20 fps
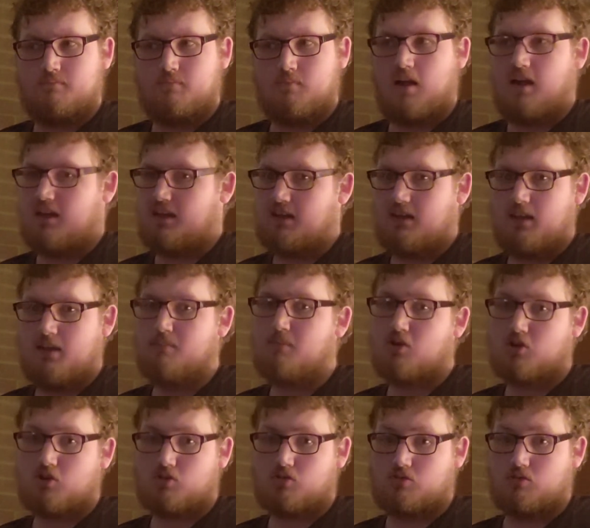I can name
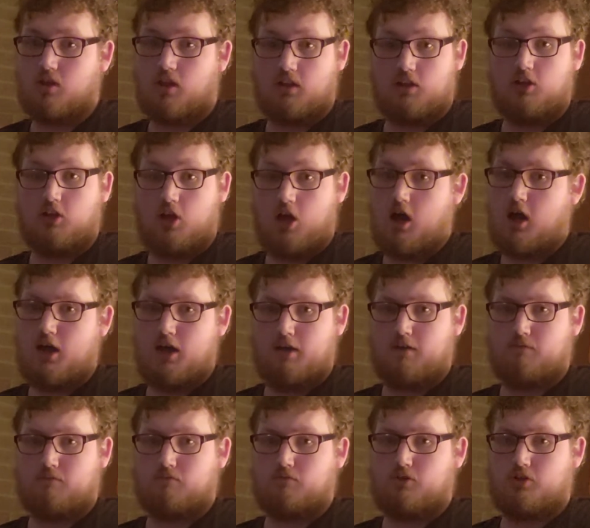a lot
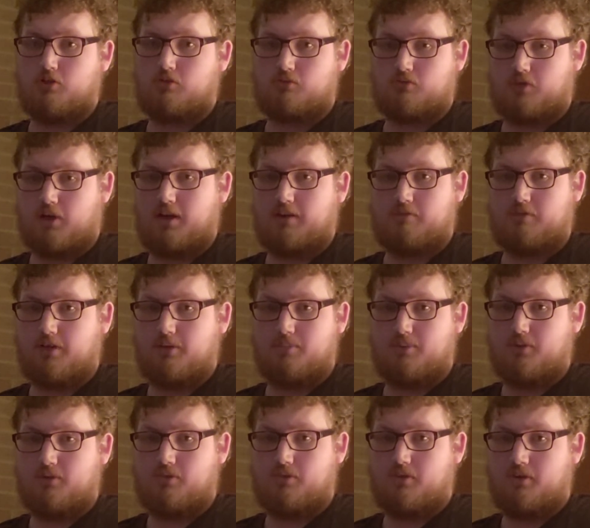of great
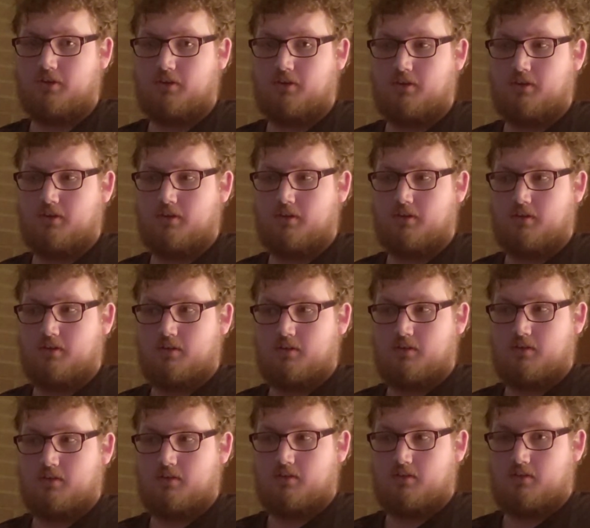reboots
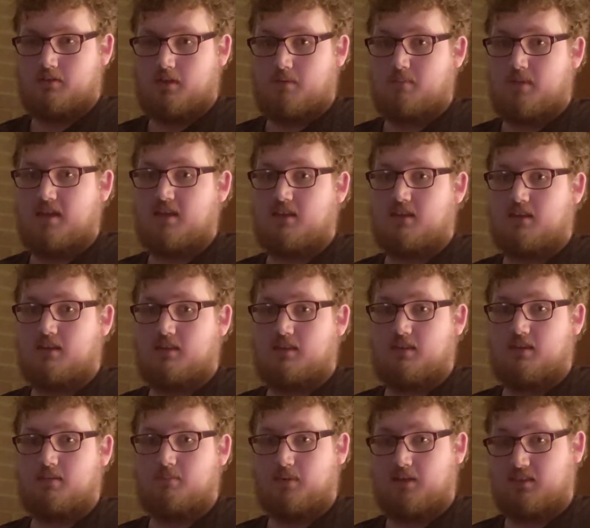that made
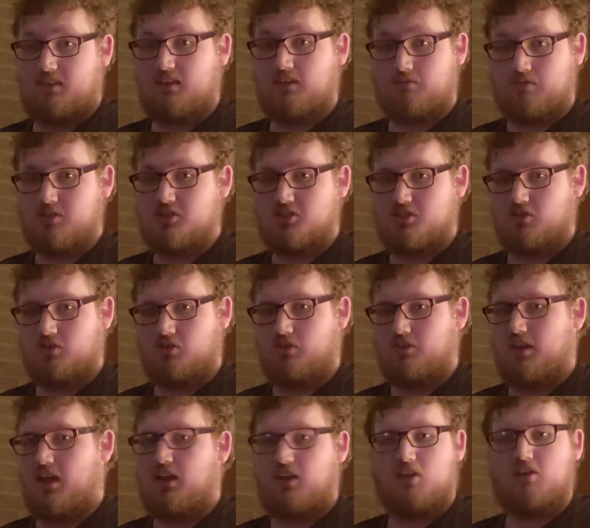the original
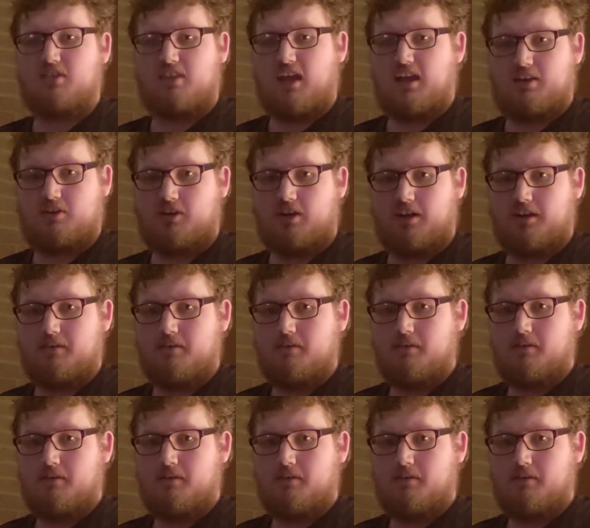not look that great.